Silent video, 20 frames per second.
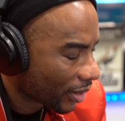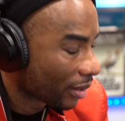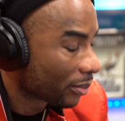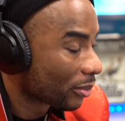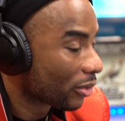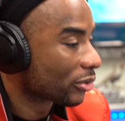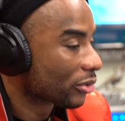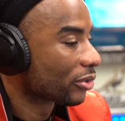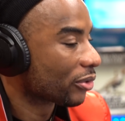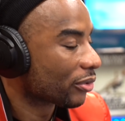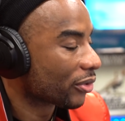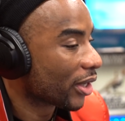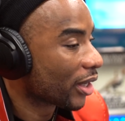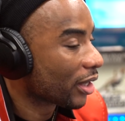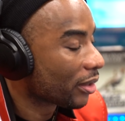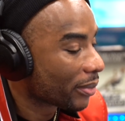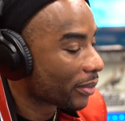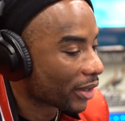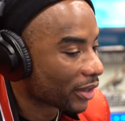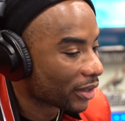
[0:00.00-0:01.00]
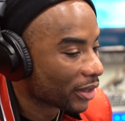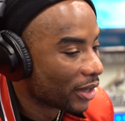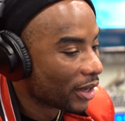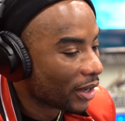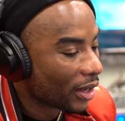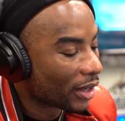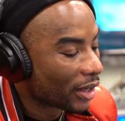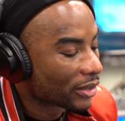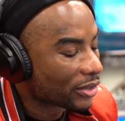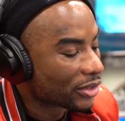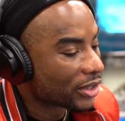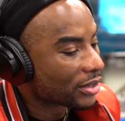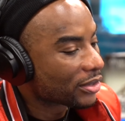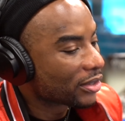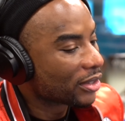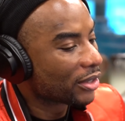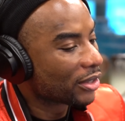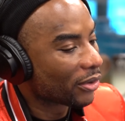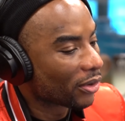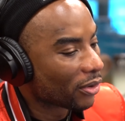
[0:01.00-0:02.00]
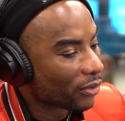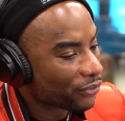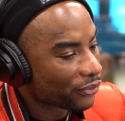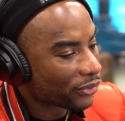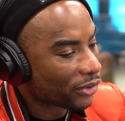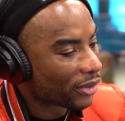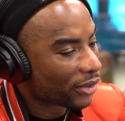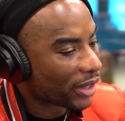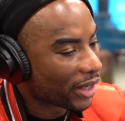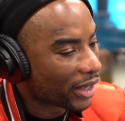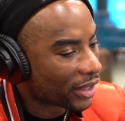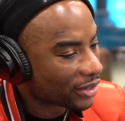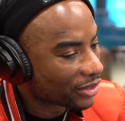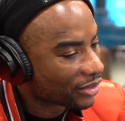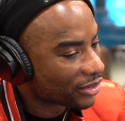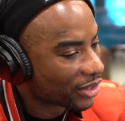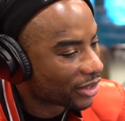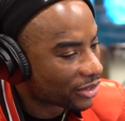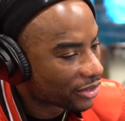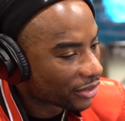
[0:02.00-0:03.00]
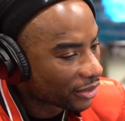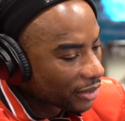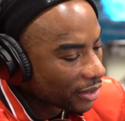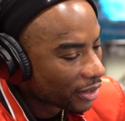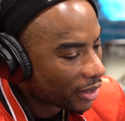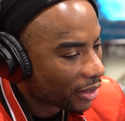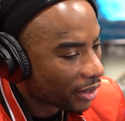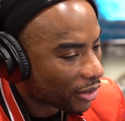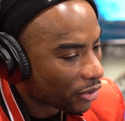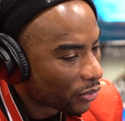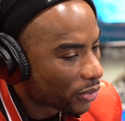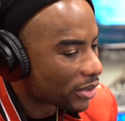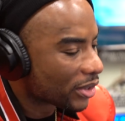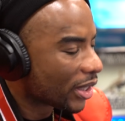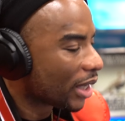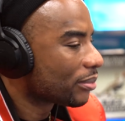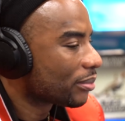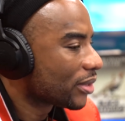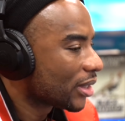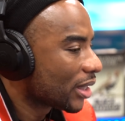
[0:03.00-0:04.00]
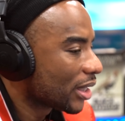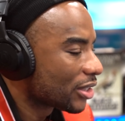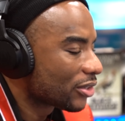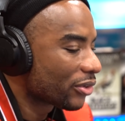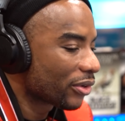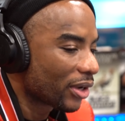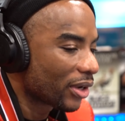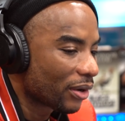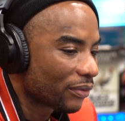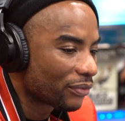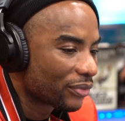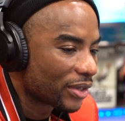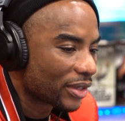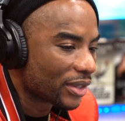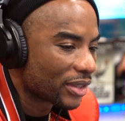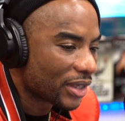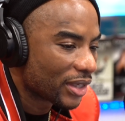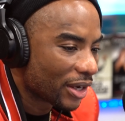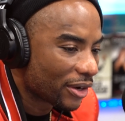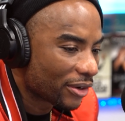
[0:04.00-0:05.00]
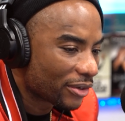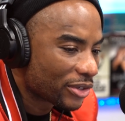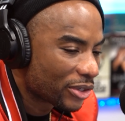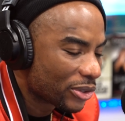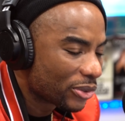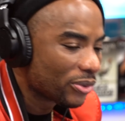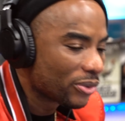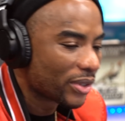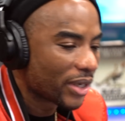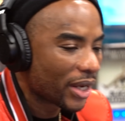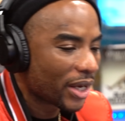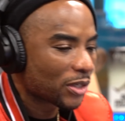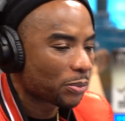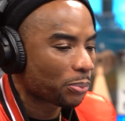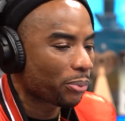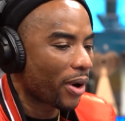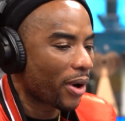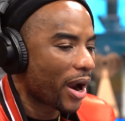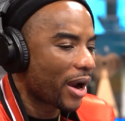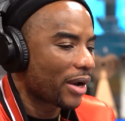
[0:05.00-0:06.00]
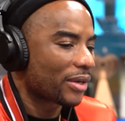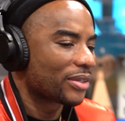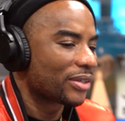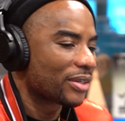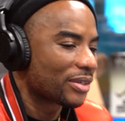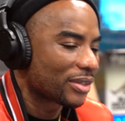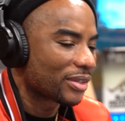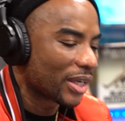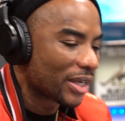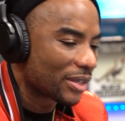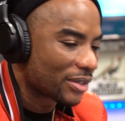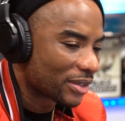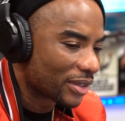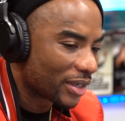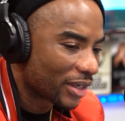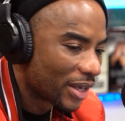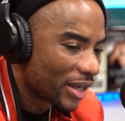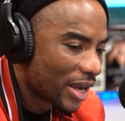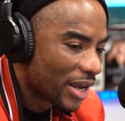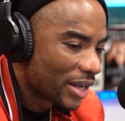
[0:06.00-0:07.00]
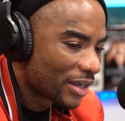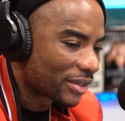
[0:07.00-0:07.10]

Got emotional thinking about it. A 60 year old Florida English teacher who was named Teacher of the Year two days prior to this incident,